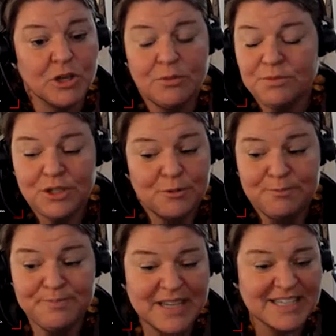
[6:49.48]

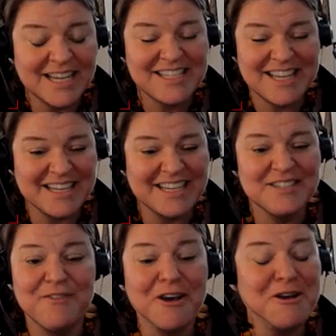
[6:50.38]
So as I said,
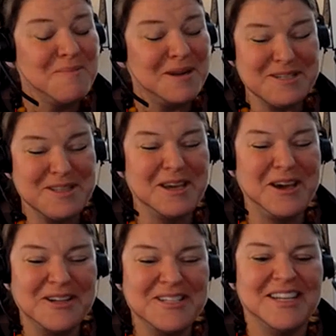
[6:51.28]
it's very much the
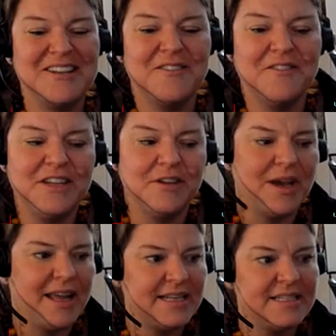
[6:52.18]
content of the
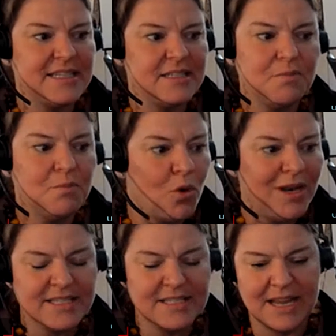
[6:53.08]
video. And since more
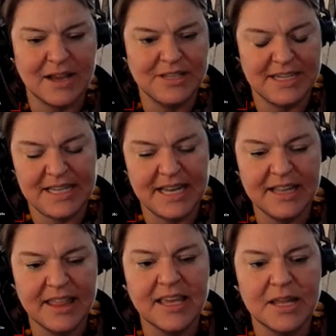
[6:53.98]
or less nowadays
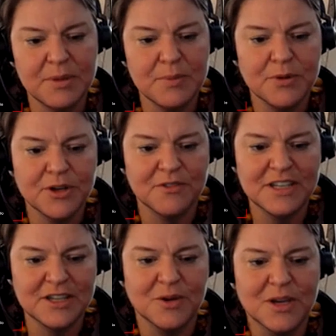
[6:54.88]
anything can be put on
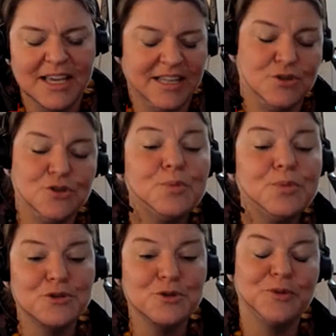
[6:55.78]
video, it's
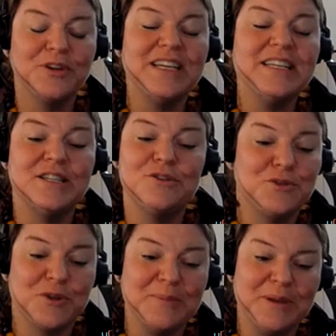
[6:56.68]
super, super easy to
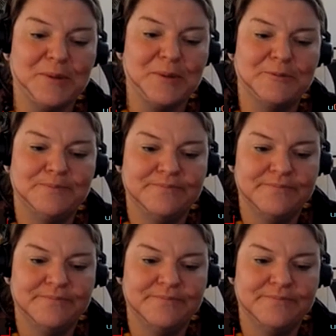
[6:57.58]
train people.